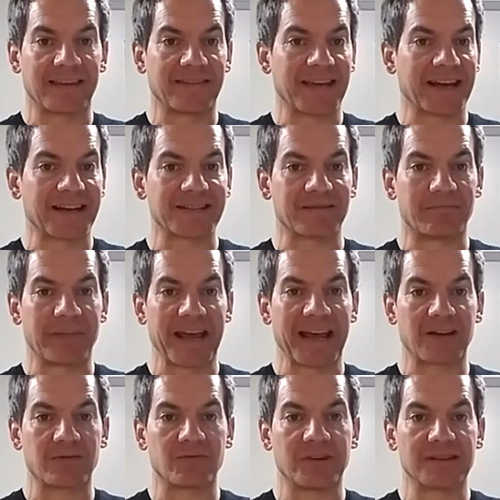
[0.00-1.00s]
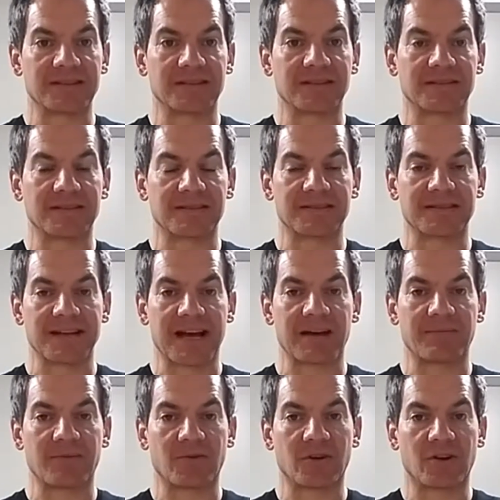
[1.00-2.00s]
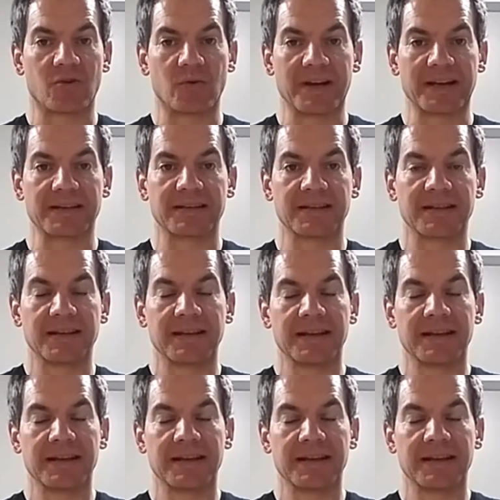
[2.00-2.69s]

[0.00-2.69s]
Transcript: and that is a bad reason to stop or quit,